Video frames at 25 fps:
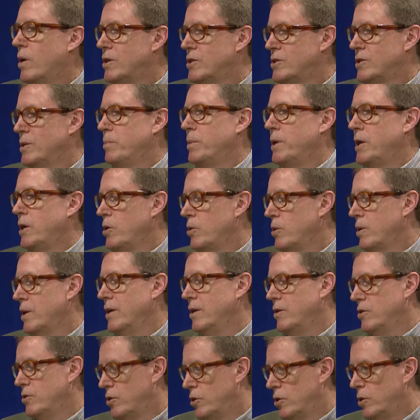somebody who
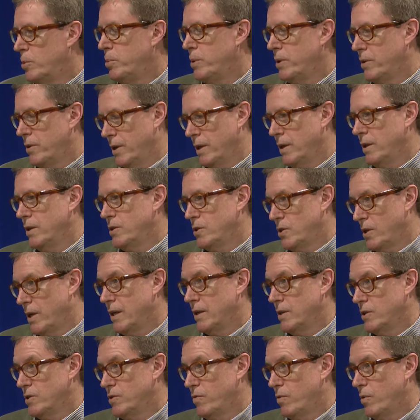can interpret these
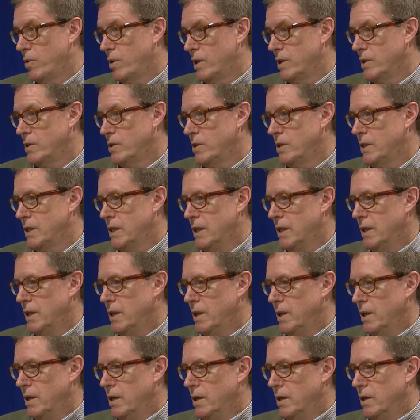things for us.
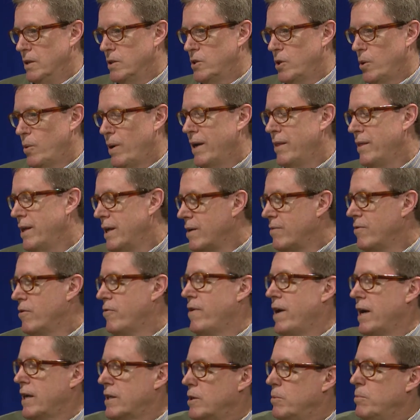So I think if a
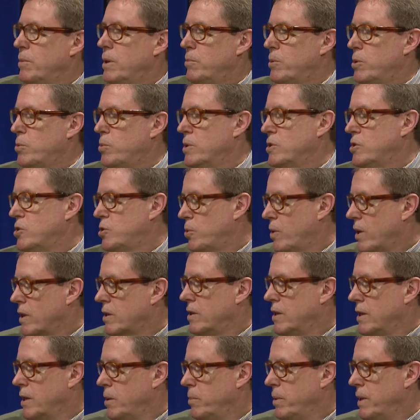faculty member was
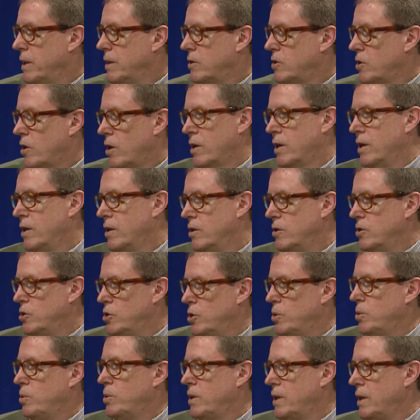struggling a bit, talking to
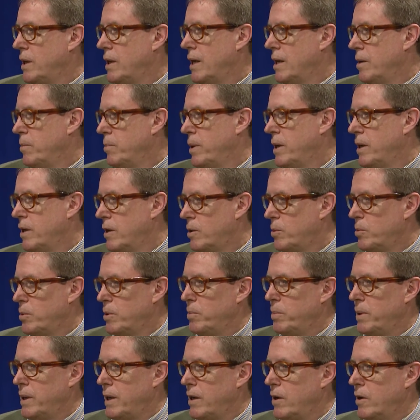Julie and Peter
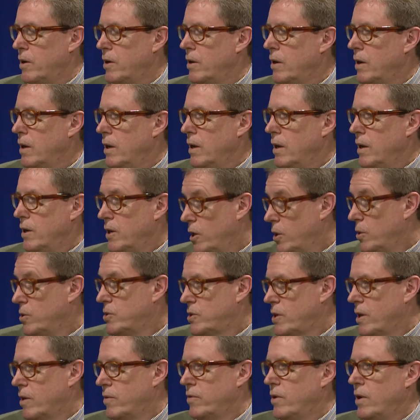would be
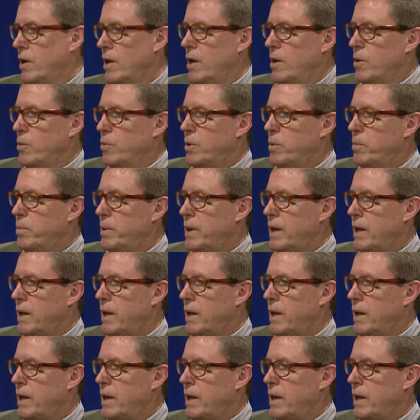would